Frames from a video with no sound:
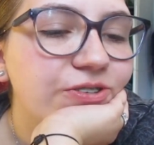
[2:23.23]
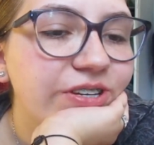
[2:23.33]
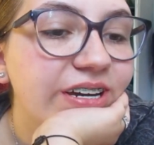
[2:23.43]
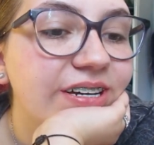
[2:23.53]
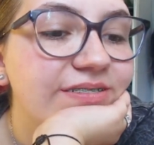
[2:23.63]

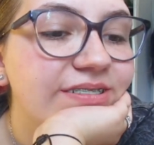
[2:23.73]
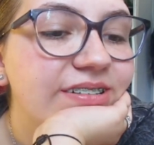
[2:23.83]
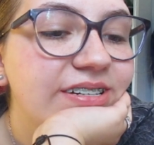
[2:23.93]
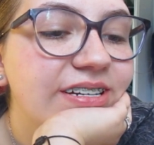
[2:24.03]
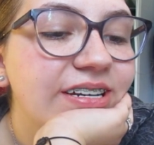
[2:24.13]
yeah,
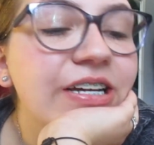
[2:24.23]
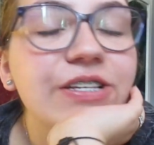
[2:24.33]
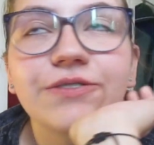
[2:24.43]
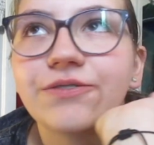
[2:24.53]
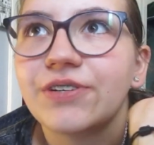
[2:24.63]

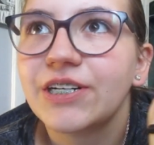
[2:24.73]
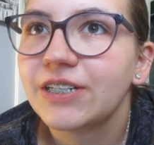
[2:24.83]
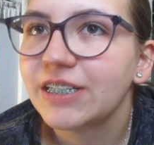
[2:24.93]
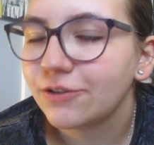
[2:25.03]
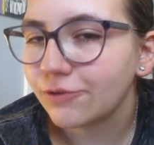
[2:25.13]
it's a
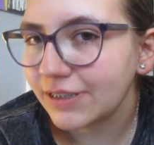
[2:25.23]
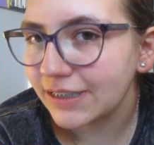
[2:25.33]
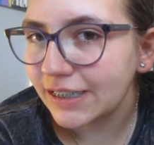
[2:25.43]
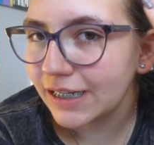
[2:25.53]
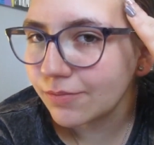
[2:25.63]
very
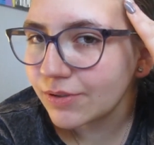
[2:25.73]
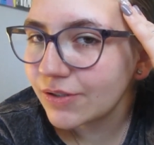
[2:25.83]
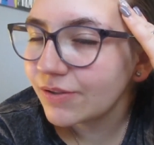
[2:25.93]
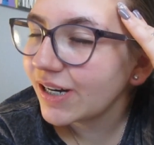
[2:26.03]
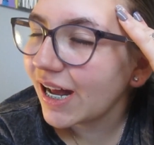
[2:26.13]
interesting
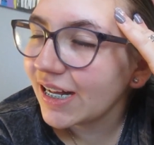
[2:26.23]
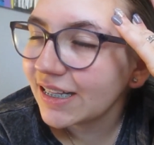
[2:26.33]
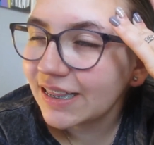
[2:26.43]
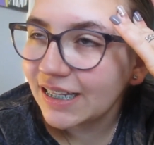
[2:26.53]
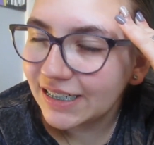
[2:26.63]
episode. I
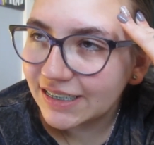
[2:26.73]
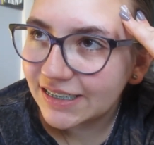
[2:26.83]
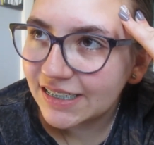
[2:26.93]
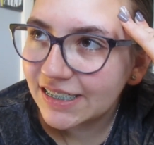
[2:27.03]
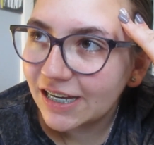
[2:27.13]

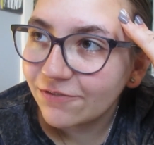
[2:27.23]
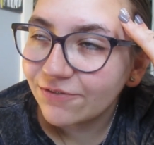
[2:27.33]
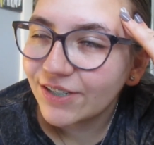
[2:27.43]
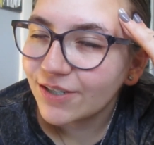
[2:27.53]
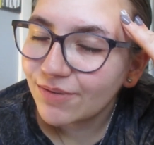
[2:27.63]
liked it. I'm
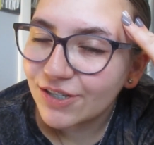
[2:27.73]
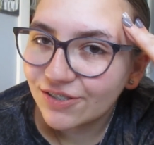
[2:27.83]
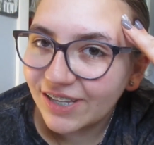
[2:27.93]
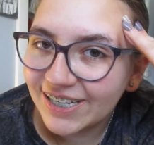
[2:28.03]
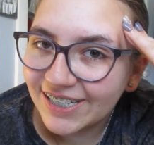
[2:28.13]
very
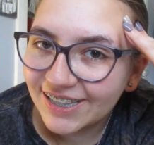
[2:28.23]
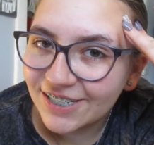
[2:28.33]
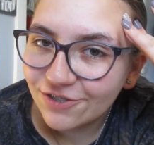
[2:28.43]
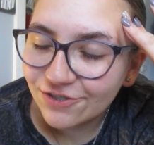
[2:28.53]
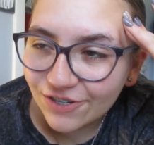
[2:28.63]
much liking
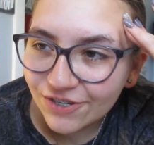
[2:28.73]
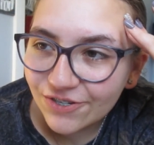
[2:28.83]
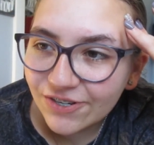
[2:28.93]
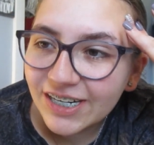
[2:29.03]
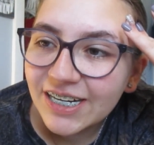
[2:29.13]
this
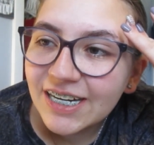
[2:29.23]
show.